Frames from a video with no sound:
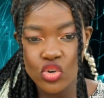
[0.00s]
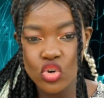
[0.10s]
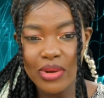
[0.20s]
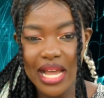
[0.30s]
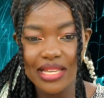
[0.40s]

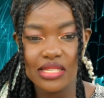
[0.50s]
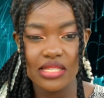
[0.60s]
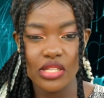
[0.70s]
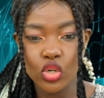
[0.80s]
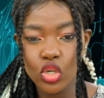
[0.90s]
Guba
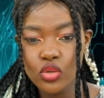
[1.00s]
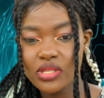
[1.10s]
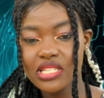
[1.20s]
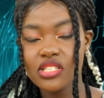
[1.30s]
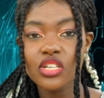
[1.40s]
is the
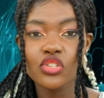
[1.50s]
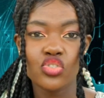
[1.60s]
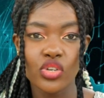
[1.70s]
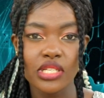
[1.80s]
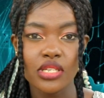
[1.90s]
closest
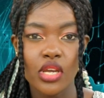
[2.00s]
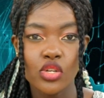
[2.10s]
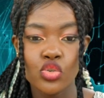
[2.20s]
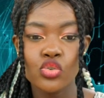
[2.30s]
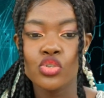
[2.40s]
district
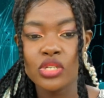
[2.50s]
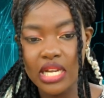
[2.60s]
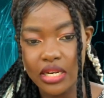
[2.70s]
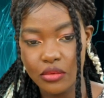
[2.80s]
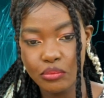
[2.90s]
to
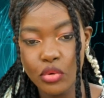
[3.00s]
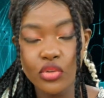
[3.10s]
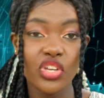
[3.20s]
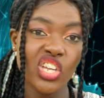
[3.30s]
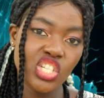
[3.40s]
Sudan.
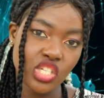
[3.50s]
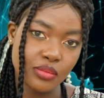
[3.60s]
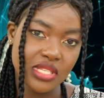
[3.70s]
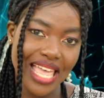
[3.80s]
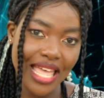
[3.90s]
Both
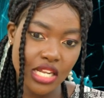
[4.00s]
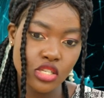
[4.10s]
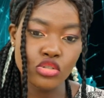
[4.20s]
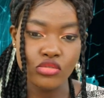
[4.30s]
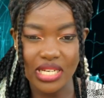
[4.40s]
Egypt
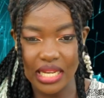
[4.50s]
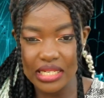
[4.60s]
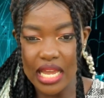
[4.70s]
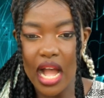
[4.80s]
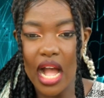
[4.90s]
and
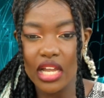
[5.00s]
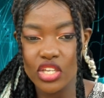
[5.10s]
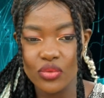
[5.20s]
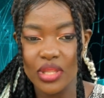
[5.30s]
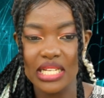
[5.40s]
Sudan
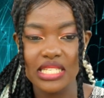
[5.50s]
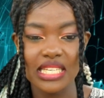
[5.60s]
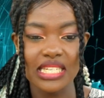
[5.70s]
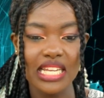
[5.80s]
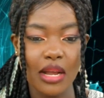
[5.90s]
argue that
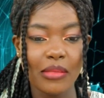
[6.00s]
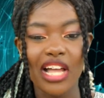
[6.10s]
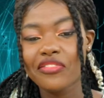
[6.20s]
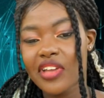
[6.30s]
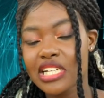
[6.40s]
the dam
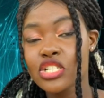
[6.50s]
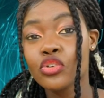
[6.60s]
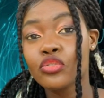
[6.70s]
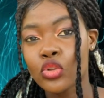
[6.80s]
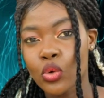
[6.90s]
affects
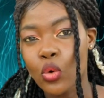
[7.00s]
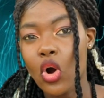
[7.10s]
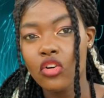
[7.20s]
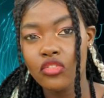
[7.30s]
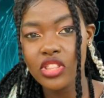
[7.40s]
the flow
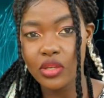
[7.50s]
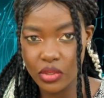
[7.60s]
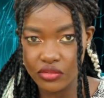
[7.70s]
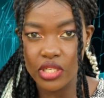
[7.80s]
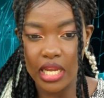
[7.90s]
of the
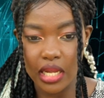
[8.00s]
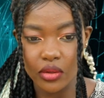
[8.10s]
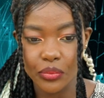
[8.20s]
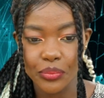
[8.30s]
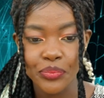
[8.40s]
river
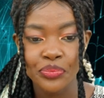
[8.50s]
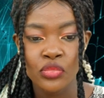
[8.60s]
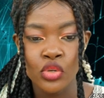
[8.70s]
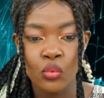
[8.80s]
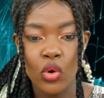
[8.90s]
Nile.
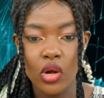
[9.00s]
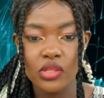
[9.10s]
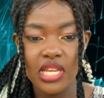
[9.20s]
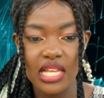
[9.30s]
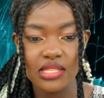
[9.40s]

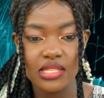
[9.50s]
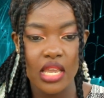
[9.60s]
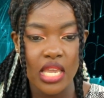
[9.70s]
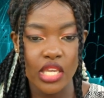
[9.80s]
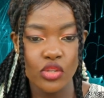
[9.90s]

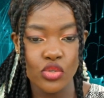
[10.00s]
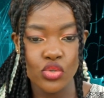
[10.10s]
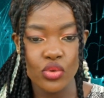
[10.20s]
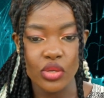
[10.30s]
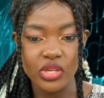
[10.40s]
Waters
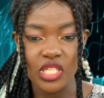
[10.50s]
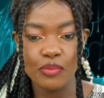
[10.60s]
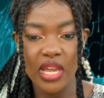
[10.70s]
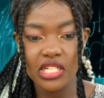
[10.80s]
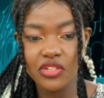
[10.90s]
into the
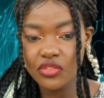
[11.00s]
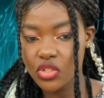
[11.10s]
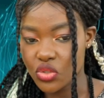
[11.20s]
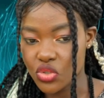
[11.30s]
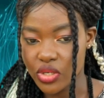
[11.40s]
respective
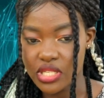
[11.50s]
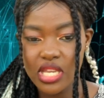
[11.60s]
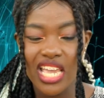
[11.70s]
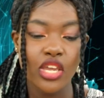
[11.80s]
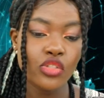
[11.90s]

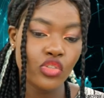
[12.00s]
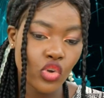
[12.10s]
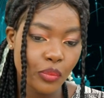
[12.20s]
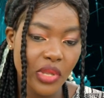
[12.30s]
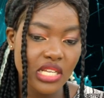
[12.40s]
countries.
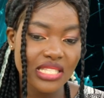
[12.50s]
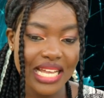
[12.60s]
Ethiopia